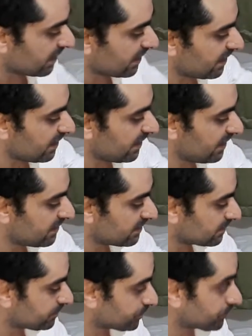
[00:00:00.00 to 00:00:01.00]

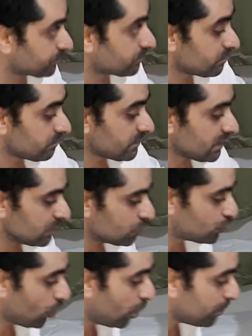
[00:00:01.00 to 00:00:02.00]
in
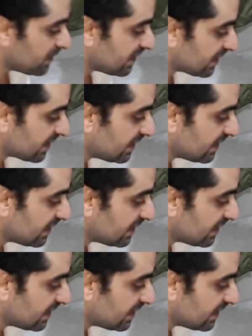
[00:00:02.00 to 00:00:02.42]
Germany.